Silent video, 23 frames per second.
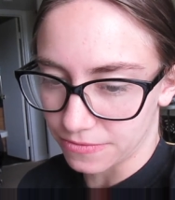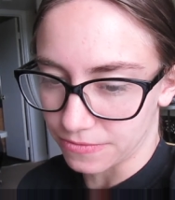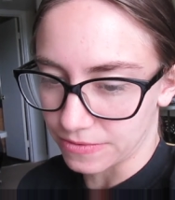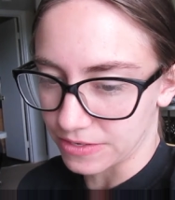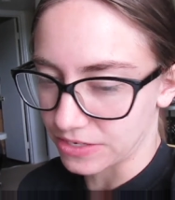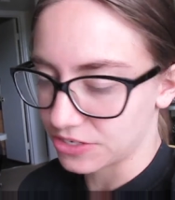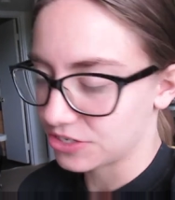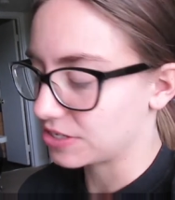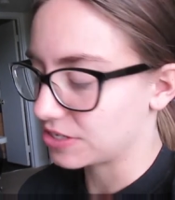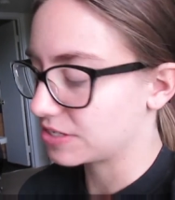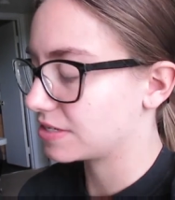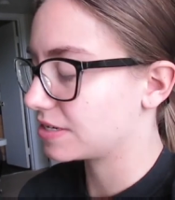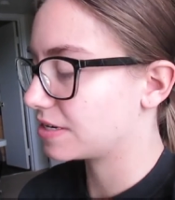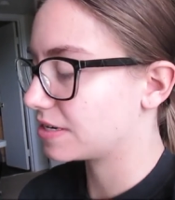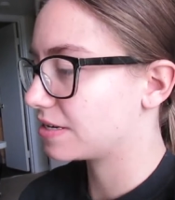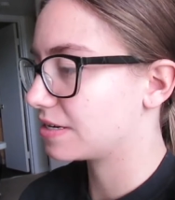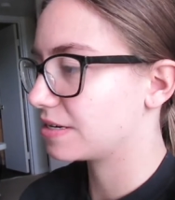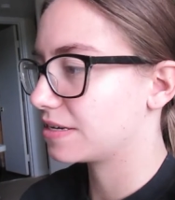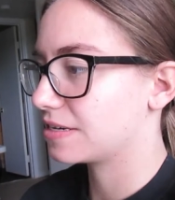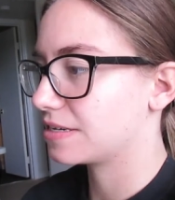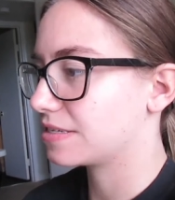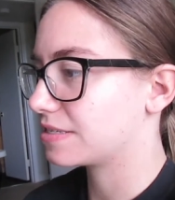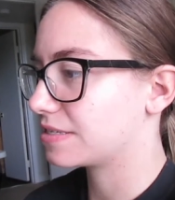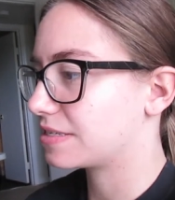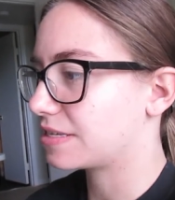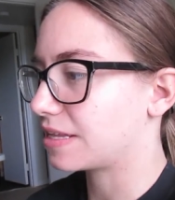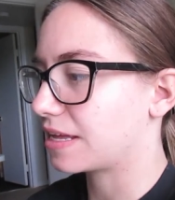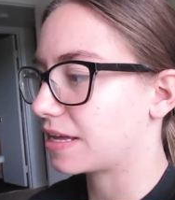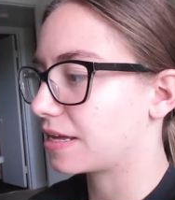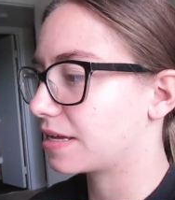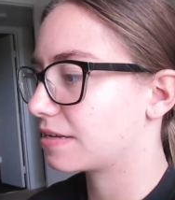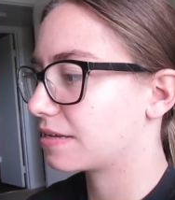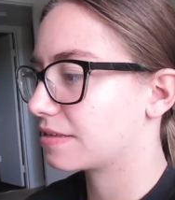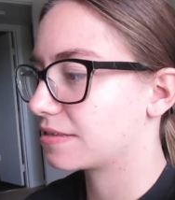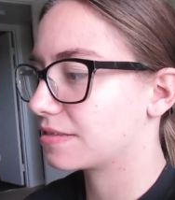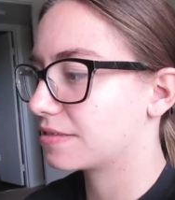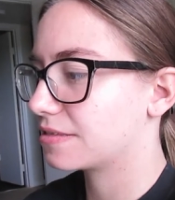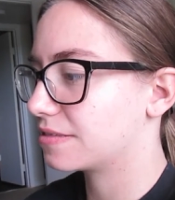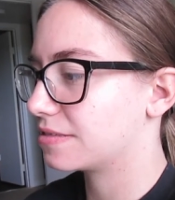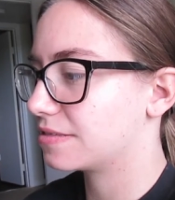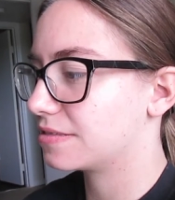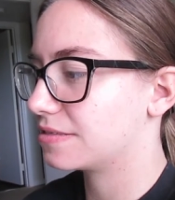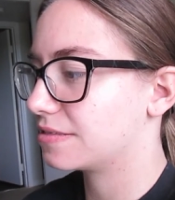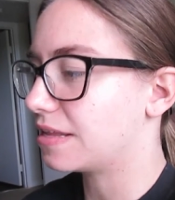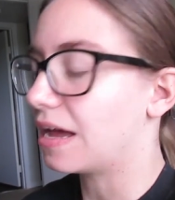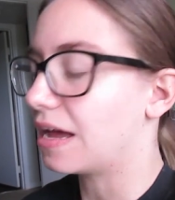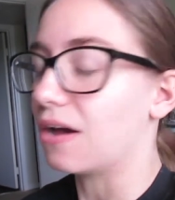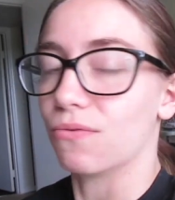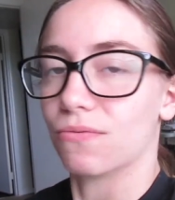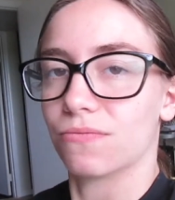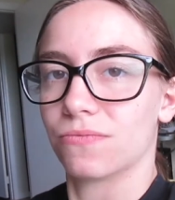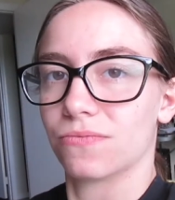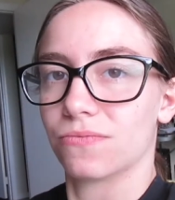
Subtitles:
which it's like, no.